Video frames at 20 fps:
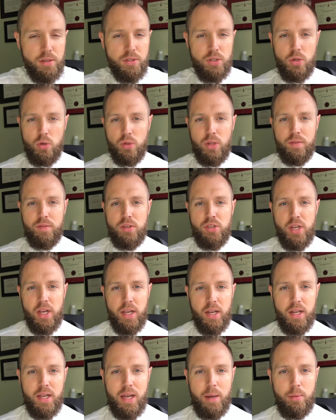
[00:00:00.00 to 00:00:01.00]
so you only have to
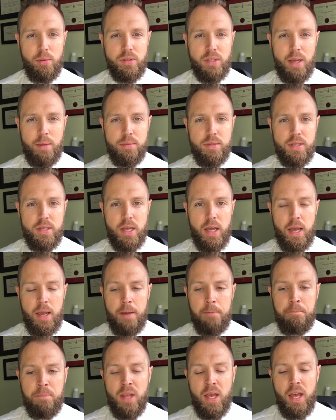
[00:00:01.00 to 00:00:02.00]
check it a couple times a day.